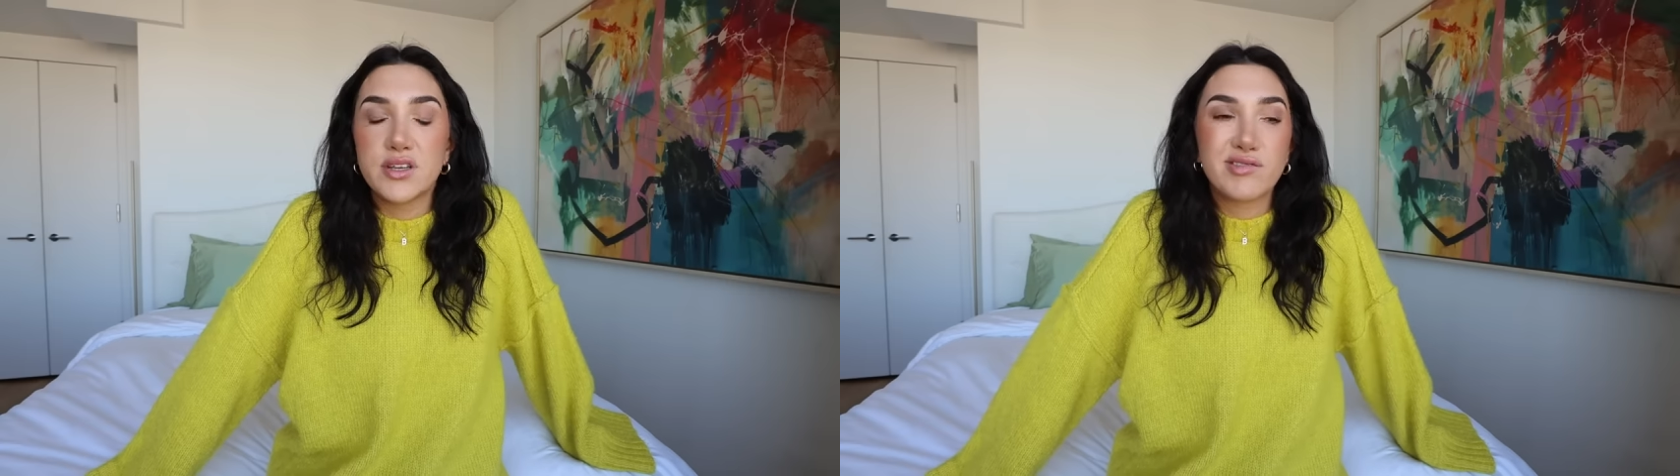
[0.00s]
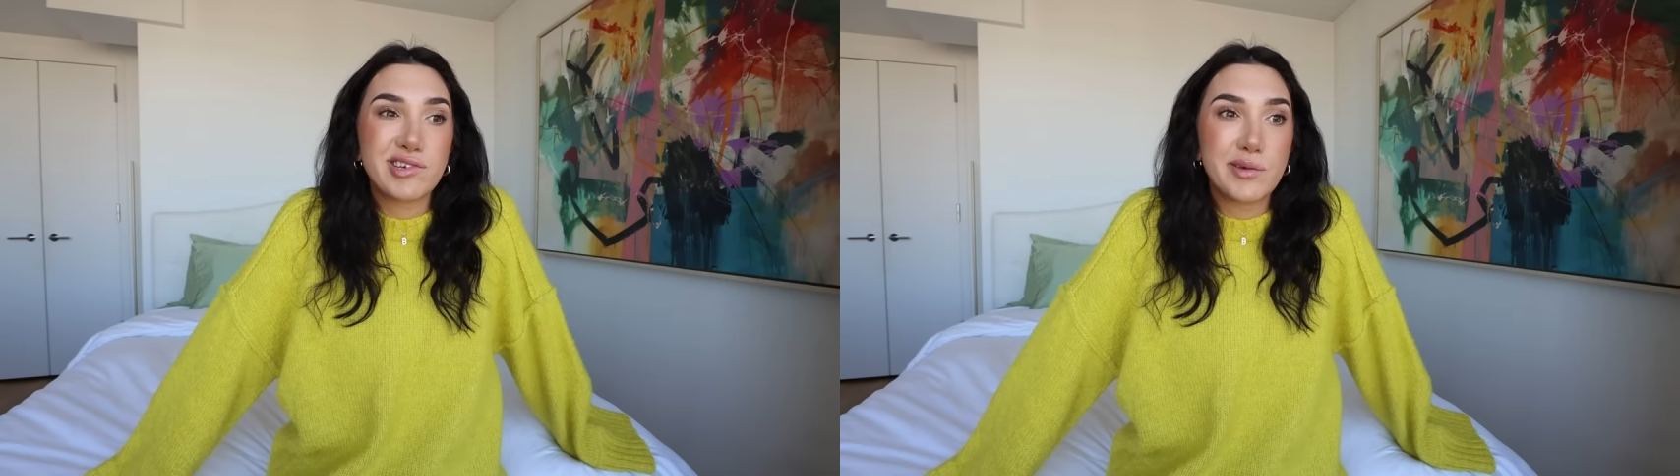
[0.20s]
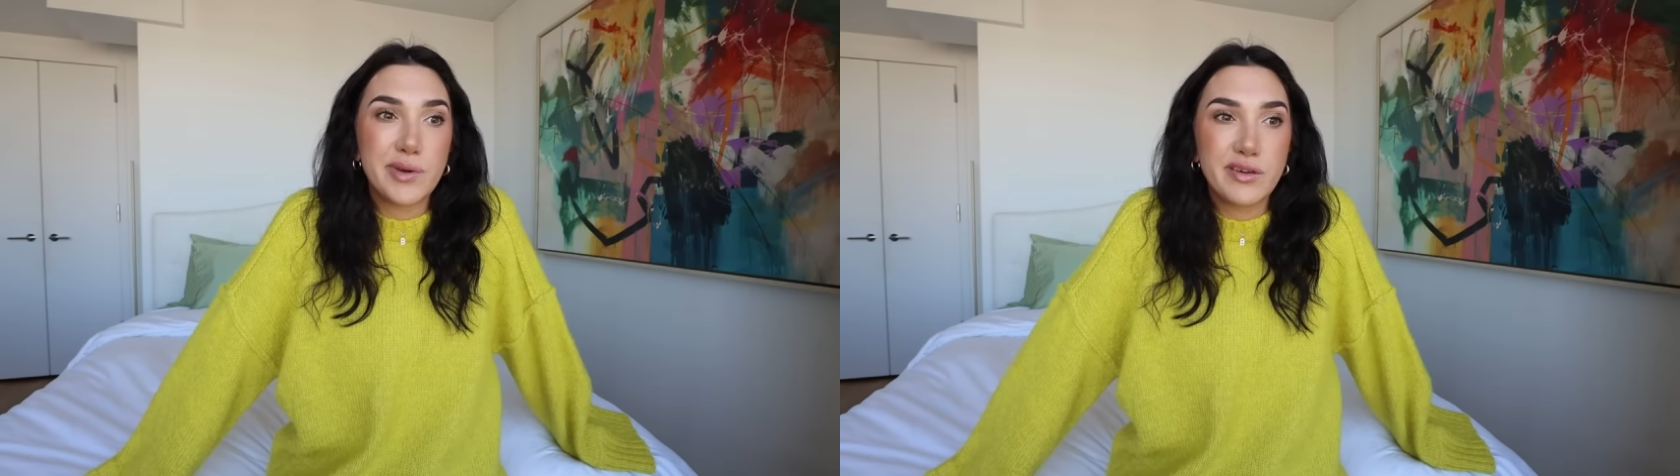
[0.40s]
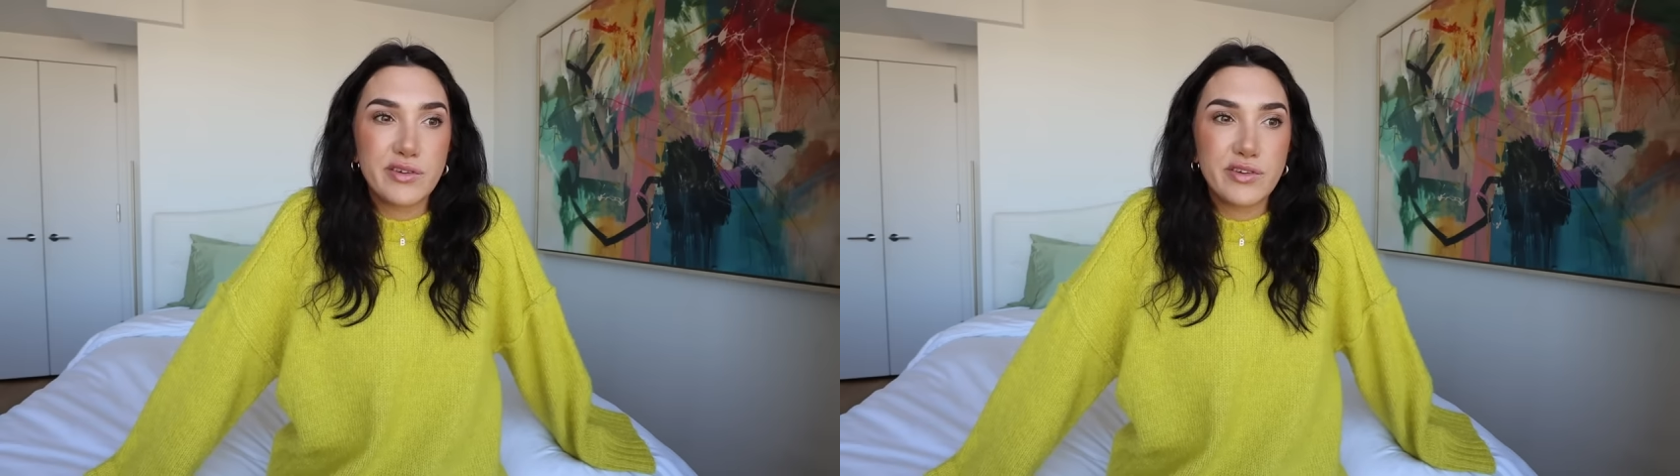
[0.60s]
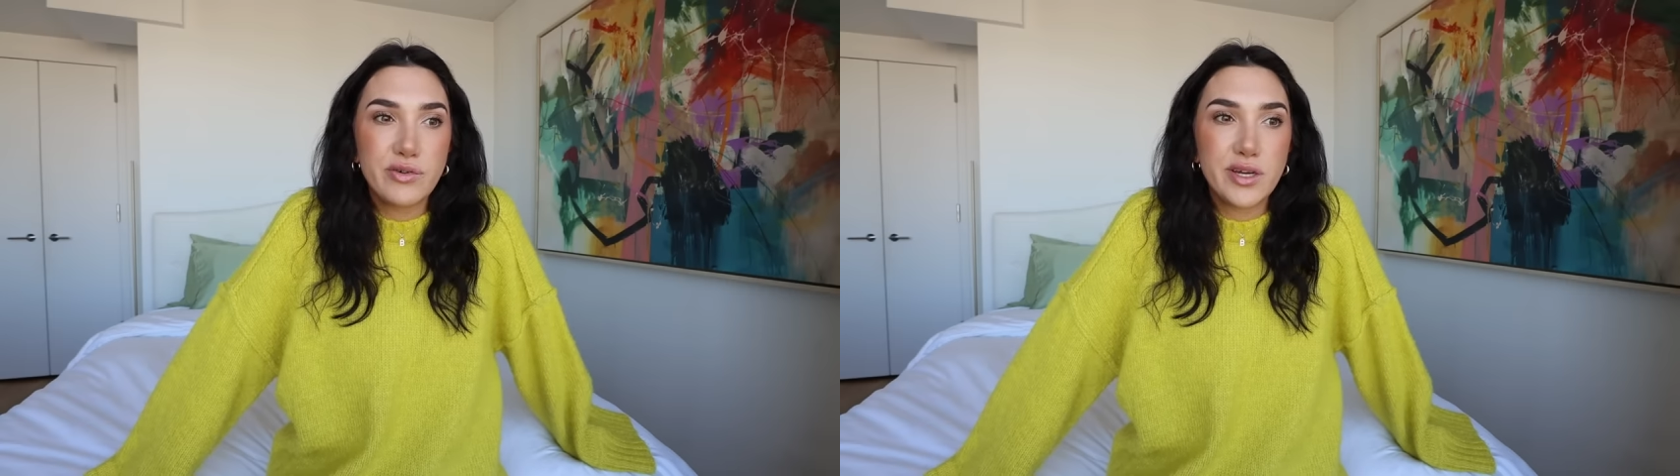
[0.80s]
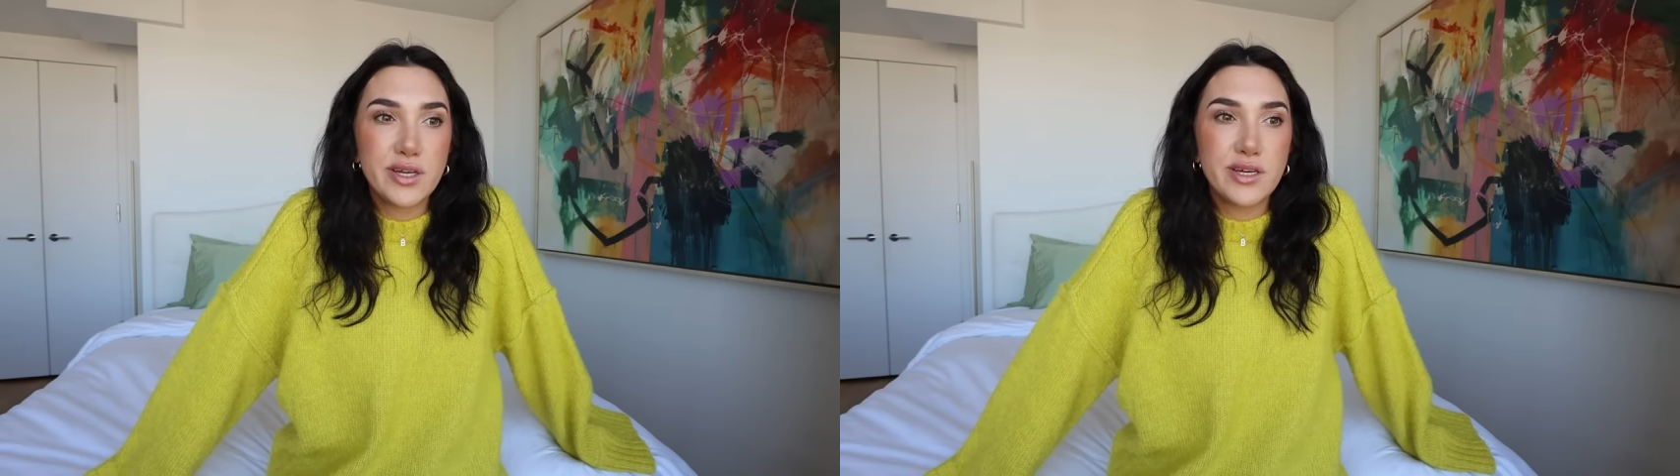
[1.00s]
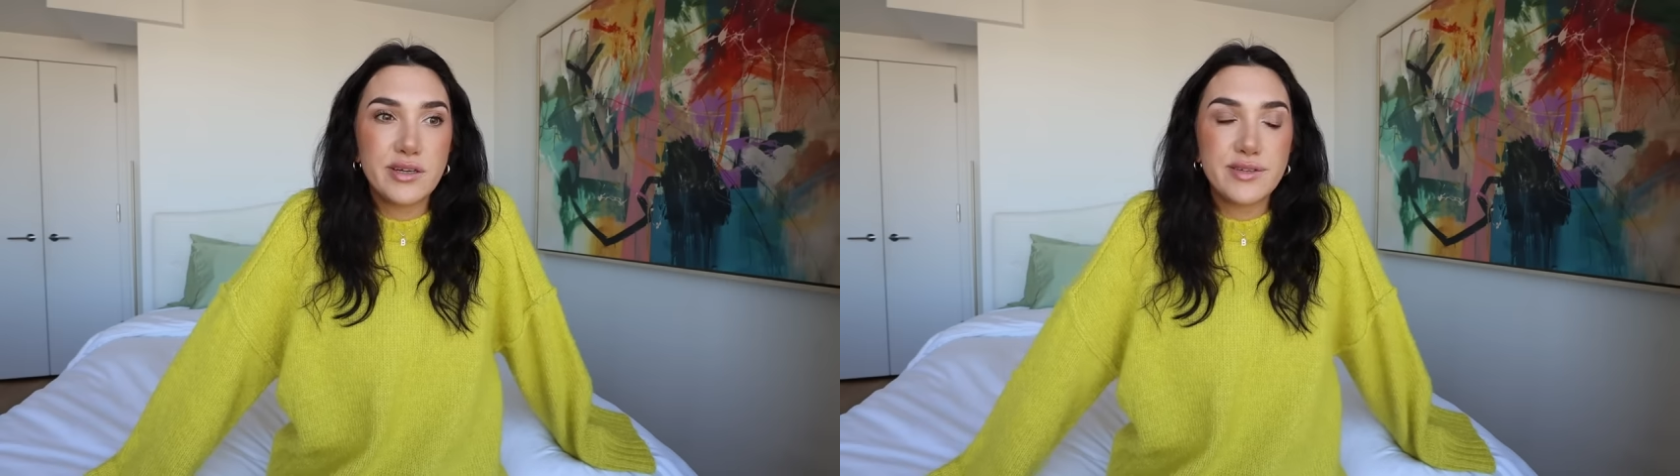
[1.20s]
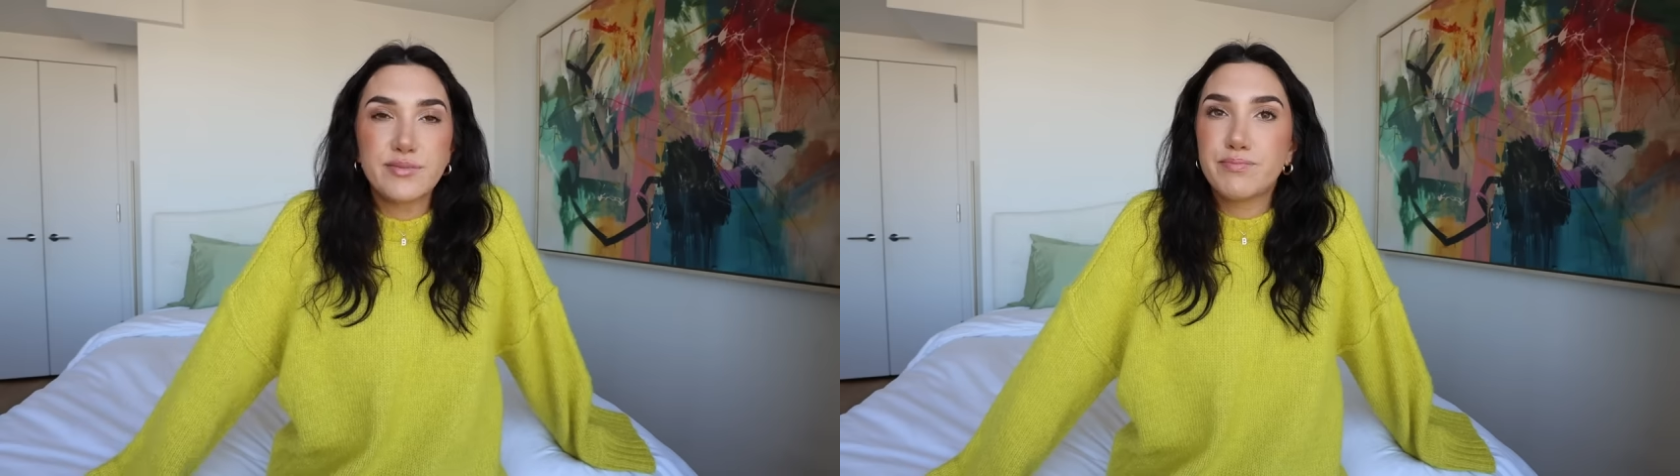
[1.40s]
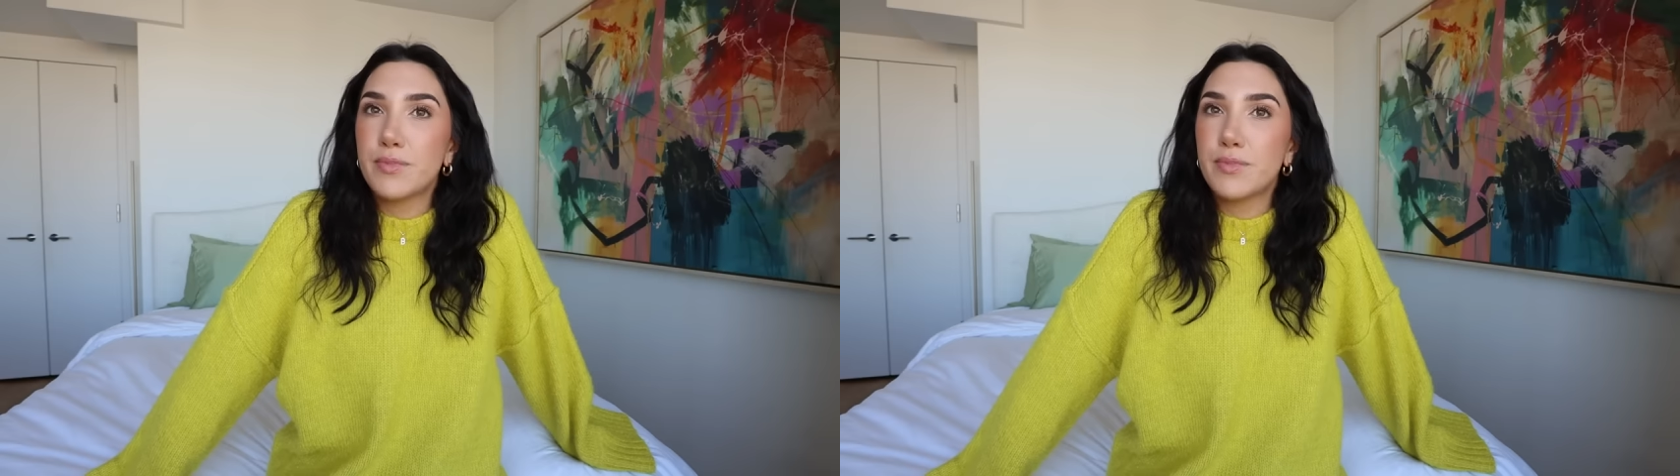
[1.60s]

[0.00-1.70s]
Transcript: essentially get paid to do it is